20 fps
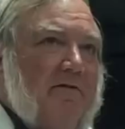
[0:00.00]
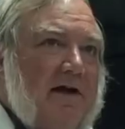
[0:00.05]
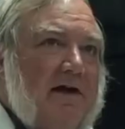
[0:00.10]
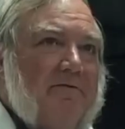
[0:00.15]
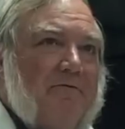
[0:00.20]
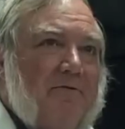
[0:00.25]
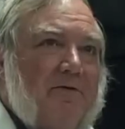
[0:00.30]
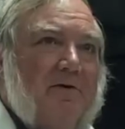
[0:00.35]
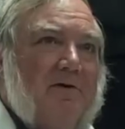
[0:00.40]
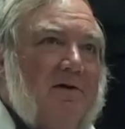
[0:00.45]
that
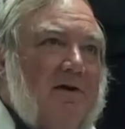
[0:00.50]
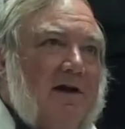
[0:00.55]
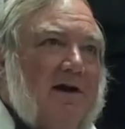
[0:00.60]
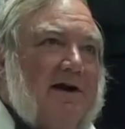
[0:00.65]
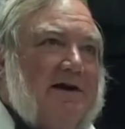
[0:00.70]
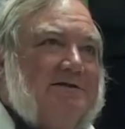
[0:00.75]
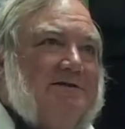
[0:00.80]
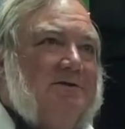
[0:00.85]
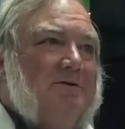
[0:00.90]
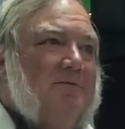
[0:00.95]

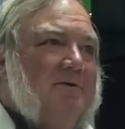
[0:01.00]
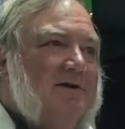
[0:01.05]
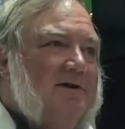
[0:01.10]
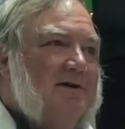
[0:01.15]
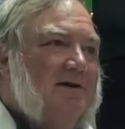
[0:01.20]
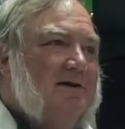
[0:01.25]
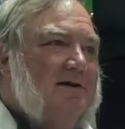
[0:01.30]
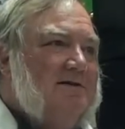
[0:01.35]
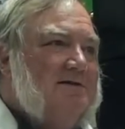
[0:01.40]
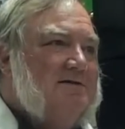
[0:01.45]
fertilizer
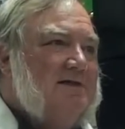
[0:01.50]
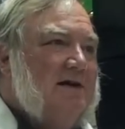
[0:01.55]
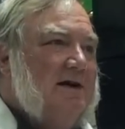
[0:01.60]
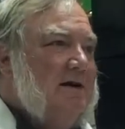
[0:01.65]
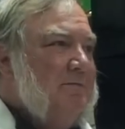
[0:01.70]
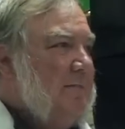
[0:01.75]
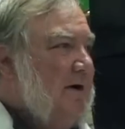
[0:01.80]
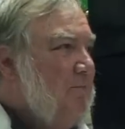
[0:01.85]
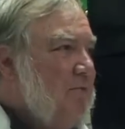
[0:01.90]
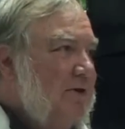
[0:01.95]
because
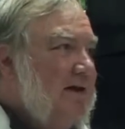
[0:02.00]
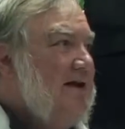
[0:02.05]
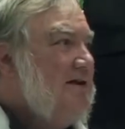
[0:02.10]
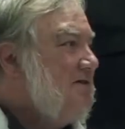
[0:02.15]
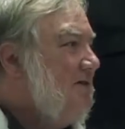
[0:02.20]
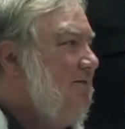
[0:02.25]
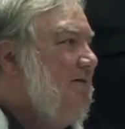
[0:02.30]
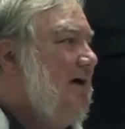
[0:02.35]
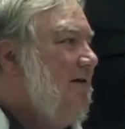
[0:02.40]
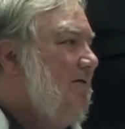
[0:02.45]
my plants
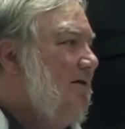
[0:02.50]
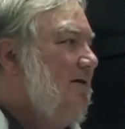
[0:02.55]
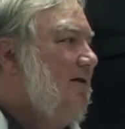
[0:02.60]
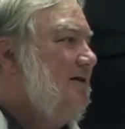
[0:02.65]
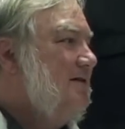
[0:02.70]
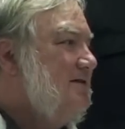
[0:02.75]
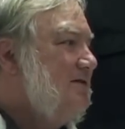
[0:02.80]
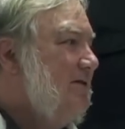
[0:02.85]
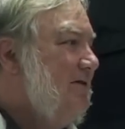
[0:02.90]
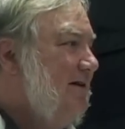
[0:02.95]
have never
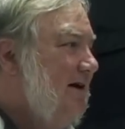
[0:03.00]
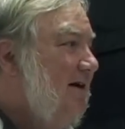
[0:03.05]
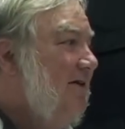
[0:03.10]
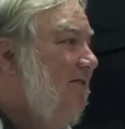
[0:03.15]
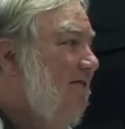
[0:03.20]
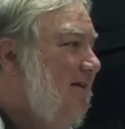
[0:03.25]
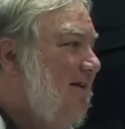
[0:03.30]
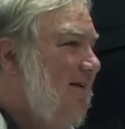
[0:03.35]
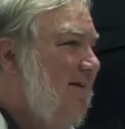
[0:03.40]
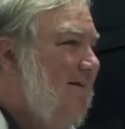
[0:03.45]
looked so
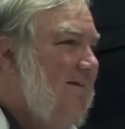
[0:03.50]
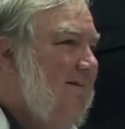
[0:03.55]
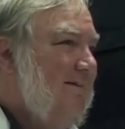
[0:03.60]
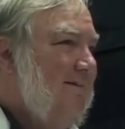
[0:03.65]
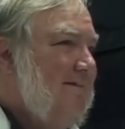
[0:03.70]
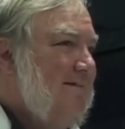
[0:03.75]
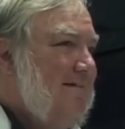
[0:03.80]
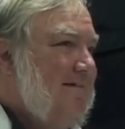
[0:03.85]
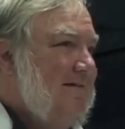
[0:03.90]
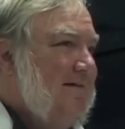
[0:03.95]
healthy.
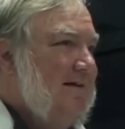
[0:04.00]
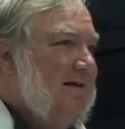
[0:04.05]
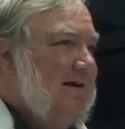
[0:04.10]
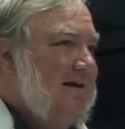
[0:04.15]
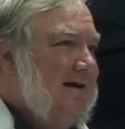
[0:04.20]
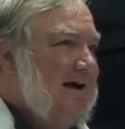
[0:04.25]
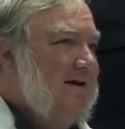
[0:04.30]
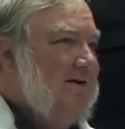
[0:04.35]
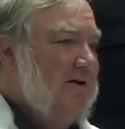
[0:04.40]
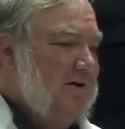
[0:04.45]

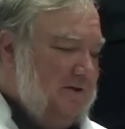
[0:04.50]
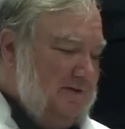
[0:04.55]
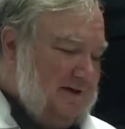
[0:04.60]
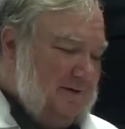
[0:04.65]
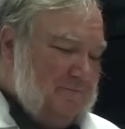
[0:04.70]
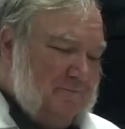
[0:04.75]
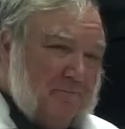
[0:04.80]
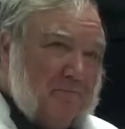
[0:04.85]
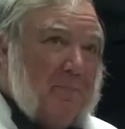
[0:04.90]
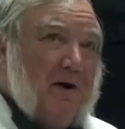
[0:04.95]
And I know that
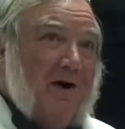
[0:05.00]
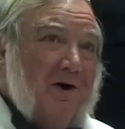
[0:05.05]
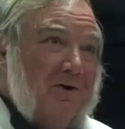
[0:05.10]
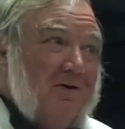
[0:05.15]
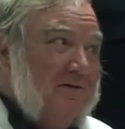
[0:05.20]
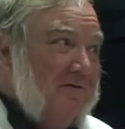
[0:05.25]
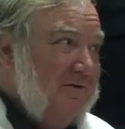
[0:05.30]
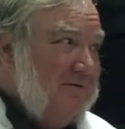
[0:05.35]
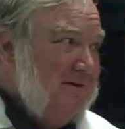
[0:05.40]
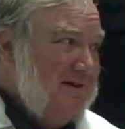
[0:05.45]
part
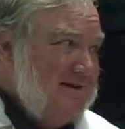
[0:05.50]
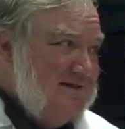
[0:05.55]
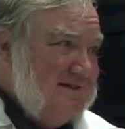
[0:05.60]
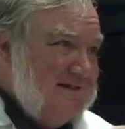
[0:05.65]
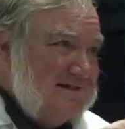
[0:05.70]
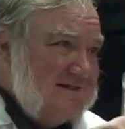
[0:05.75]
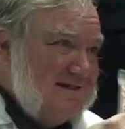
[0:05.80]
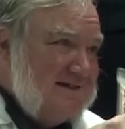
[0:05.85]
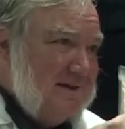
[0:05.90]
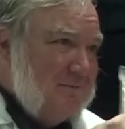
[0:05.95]
of the reason
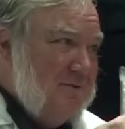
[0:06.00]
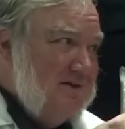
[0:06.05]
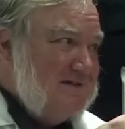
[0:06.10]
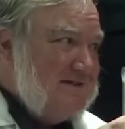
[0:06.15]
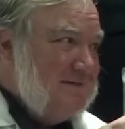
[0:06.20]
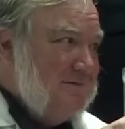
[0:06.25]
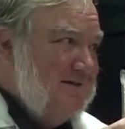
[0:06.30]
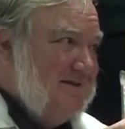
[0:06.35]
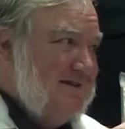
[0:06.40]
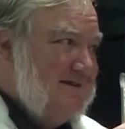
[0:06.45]
is because I put
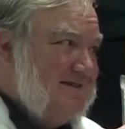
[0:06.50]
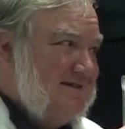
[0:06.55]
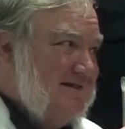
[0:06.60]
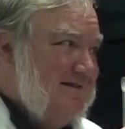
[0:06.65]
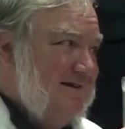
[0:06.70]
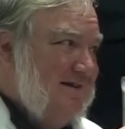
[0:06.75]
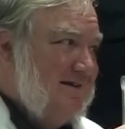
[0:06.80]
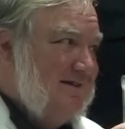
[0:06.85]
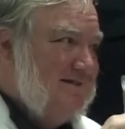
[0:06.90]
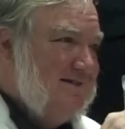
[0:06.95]
some of this in
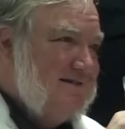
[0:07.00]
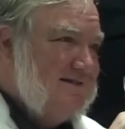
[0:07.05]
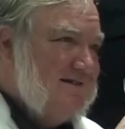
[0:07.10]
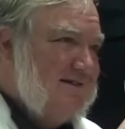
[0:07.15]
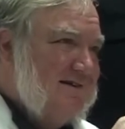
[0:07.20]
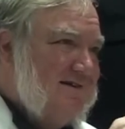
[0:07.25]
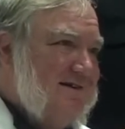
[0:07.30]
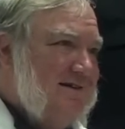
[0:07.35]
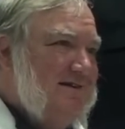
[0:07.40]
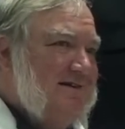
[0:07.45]
there, just
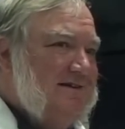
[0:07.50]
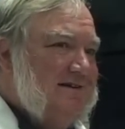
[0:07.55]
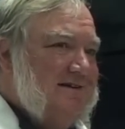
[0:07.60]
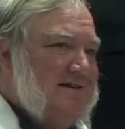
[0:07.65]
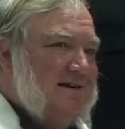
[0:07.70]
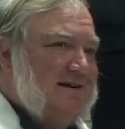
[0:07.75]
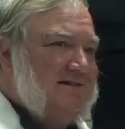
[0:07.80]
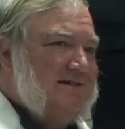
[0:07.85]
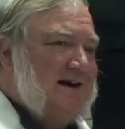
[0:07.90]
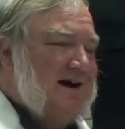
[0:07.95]

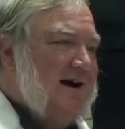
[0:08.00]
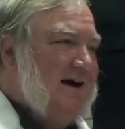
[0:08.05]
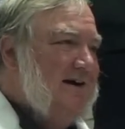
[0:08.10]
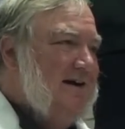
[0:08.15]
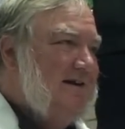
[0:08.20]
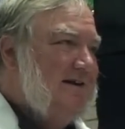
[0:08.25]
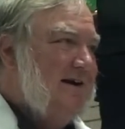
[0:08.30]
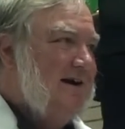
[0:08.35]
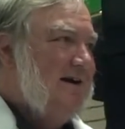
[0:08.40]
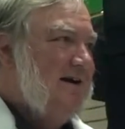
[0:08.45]
a tiny,
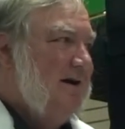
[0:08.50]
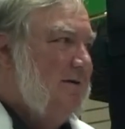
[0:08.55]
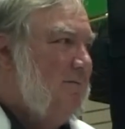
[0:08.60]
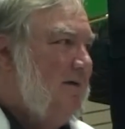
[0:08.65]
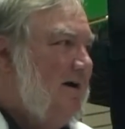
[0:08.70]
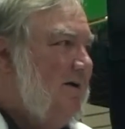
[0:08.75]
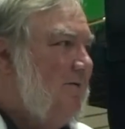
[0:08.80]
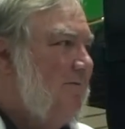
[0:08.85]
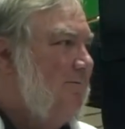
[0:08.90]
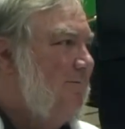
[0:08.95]
tiny
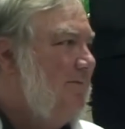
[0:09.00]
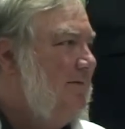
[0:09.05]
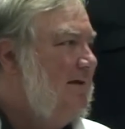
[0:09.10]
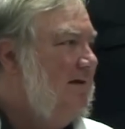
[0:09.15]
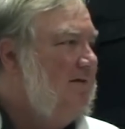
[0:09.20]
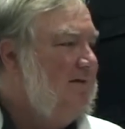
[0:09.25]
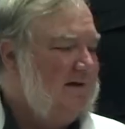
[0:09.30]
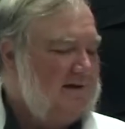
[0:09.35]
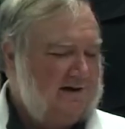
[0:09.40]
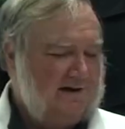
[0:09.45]
amount
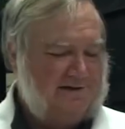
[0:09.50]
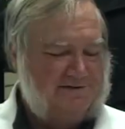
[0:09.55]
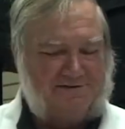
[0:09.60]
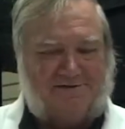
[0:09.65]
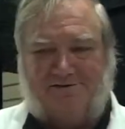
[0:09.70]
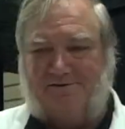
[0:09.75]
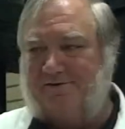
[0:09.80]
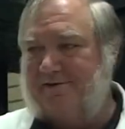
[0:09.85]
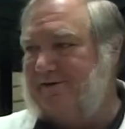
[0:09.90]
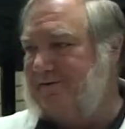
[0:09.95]
in the
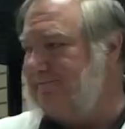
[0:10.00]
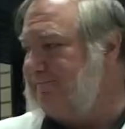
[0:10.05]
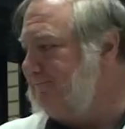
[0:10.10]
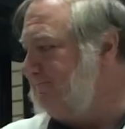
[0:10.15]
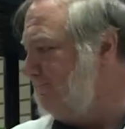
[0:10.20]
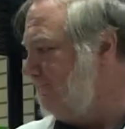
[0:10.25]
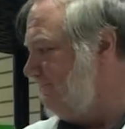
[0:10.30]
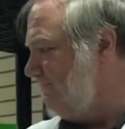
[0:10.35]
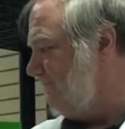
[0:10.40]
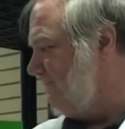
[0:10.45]
concentrate.
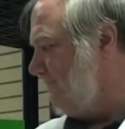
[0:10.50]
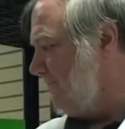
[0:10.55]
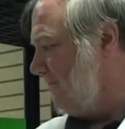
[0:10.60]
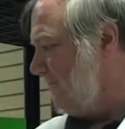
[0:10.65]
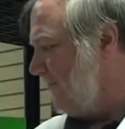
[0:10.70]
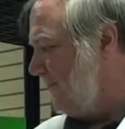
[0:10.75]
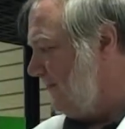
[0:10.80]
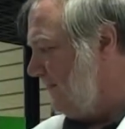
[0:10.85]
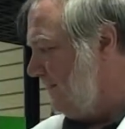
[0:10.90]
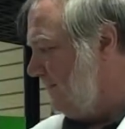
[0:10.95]

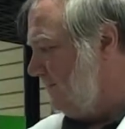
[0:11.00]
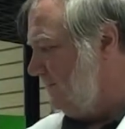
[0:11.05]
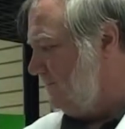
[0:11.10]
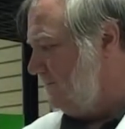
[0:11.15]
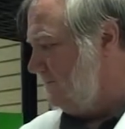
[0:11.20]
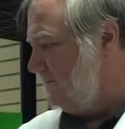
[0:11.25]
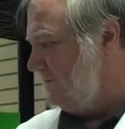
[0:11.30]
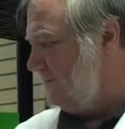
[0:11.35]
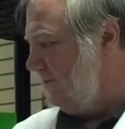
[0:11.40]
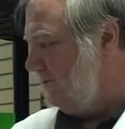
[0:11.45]

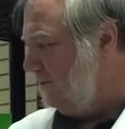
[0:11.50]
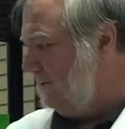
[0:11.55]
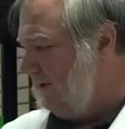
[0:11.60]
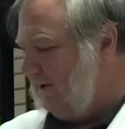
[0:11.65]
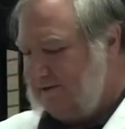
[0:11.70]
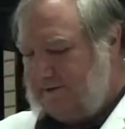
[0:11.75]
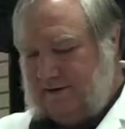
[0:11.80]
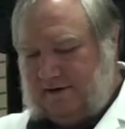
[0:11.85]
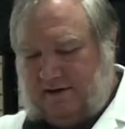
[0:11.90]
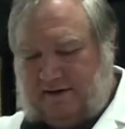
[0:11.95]

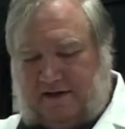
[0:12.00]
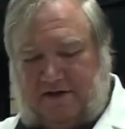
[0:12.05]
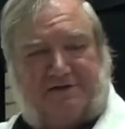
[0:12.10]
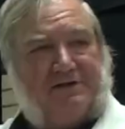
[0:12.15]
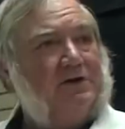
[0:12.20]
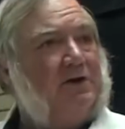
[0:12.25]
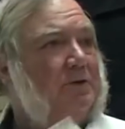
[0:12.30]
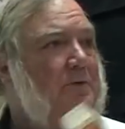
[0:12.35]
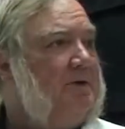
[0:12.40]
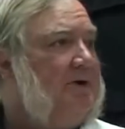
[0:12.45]
So that's a
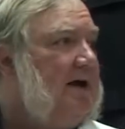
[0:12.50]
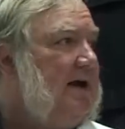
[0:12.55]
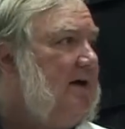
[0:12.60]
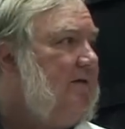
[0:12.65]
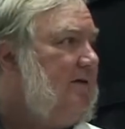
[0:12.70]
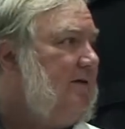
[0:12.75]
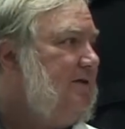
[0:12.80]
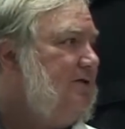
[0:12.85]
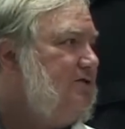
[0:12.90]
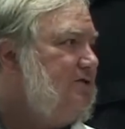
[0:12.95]
good one to have
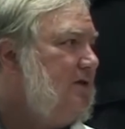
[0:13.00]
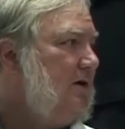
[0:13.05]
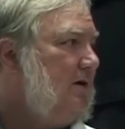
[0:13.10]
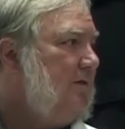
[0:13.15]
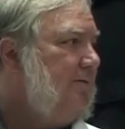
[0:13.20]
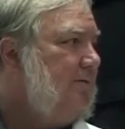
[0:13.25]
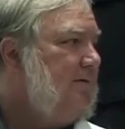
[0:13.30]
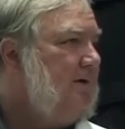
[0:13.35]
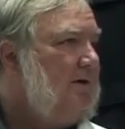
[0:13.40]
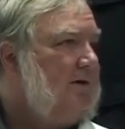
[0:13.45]
on the
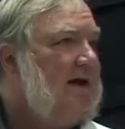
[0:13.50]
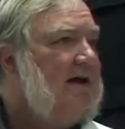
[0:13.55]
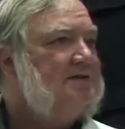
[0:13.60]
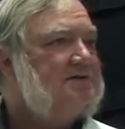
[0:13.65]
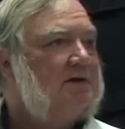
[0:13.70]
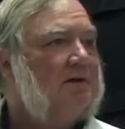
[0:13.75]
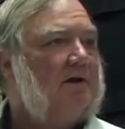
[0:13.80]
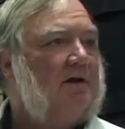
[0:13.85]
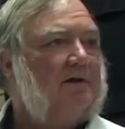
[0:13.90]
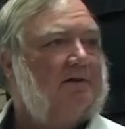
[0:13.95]
shelf. It'll last
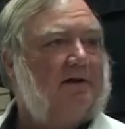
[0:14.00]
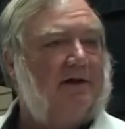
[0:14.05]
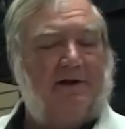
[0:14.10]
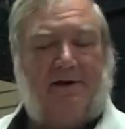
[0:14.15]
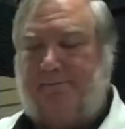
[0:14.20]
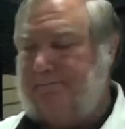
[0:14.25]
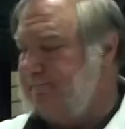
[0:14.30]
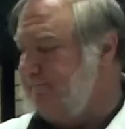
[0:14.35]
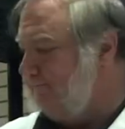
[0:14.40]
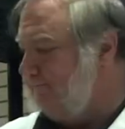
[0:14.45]
a long time,